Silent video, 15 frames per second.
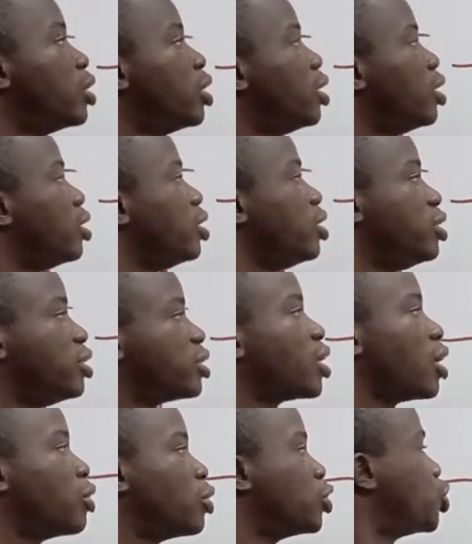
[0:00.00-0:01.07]
in ethanol
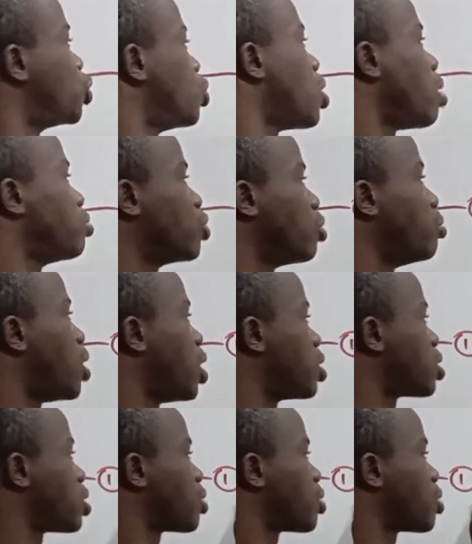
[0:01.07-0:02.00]
show absorbance